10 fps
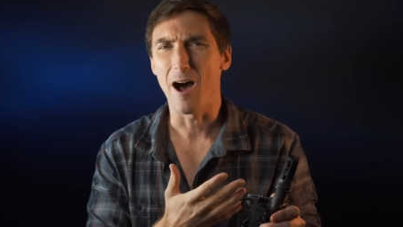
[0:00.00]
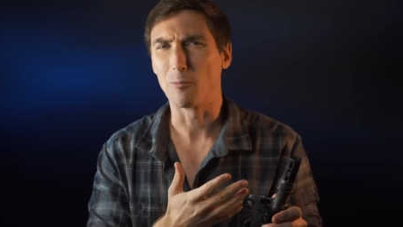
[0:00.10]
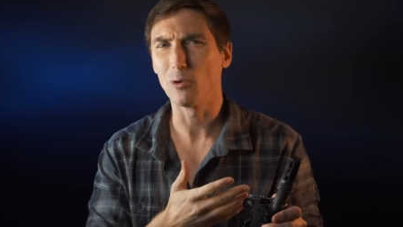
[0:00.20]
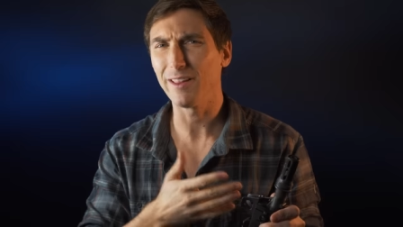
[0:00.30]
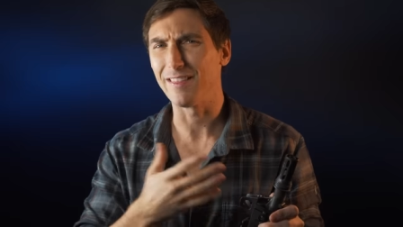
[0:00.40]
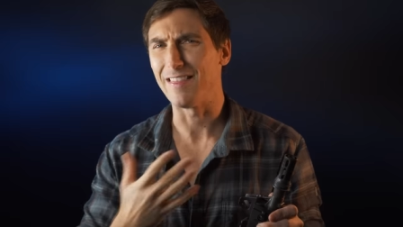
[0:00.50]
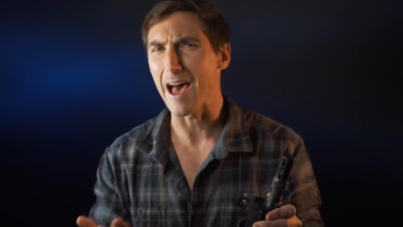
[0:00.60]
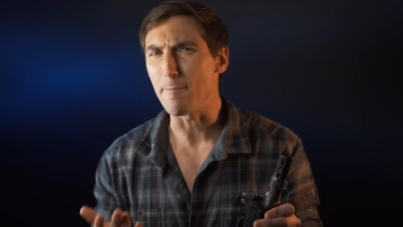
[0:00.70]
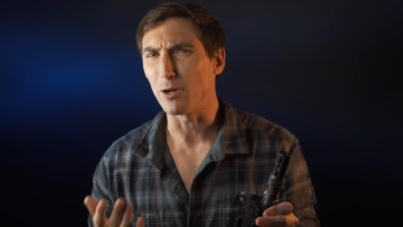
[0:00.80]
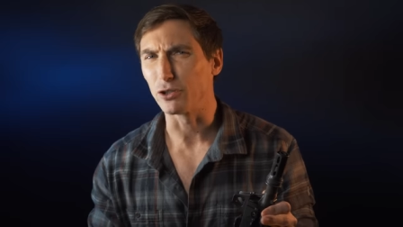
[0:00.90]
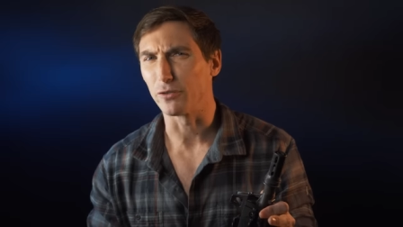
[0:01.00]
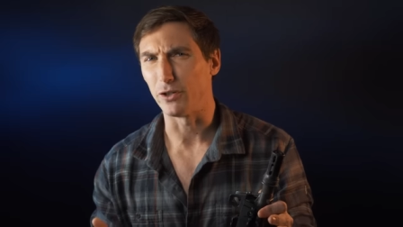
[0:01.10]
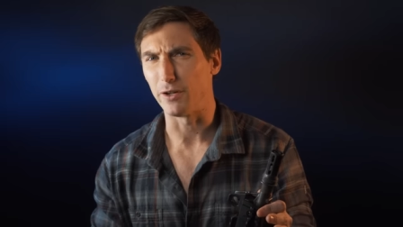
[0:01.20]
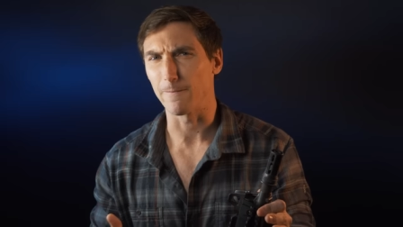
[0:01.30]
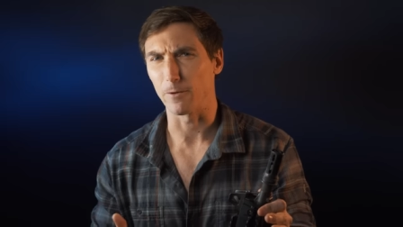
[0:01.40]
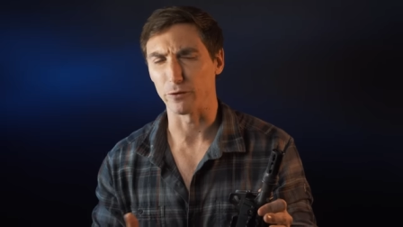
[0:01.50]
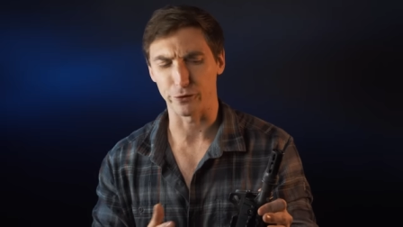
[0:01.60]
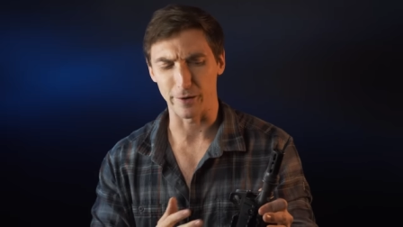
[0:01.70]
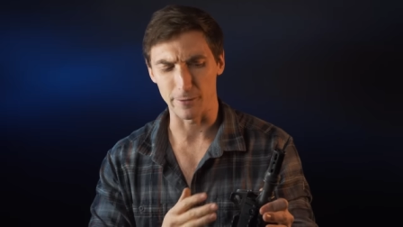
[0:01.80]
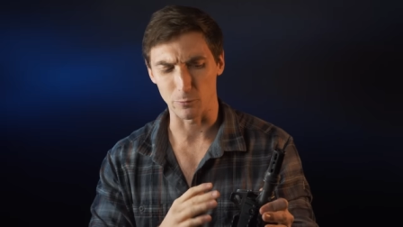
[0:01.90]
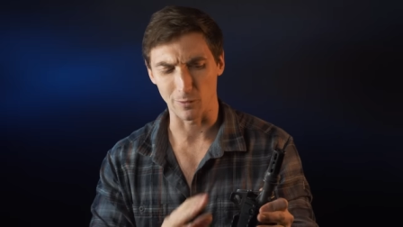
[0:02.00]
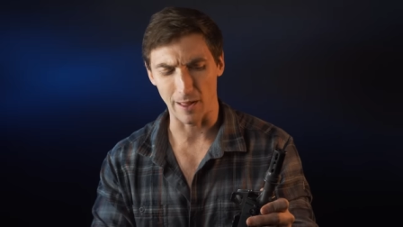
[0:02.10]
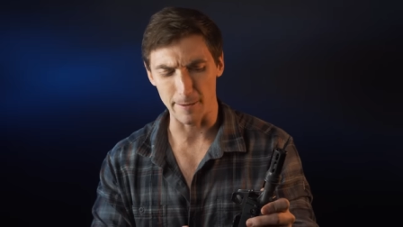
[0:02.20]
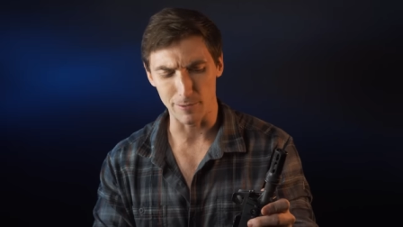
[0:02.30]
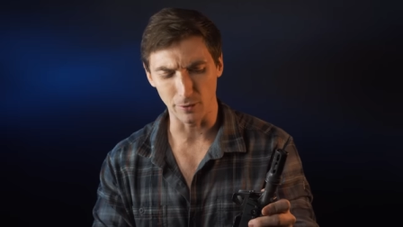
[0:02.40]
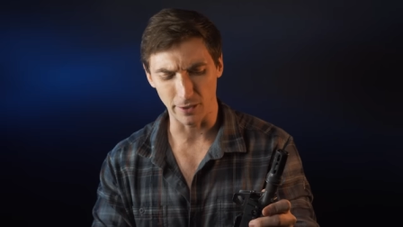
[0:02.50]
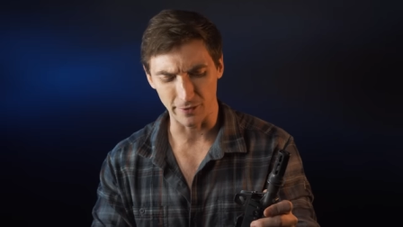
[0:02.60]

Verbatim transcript: really that much of a difference in reliability.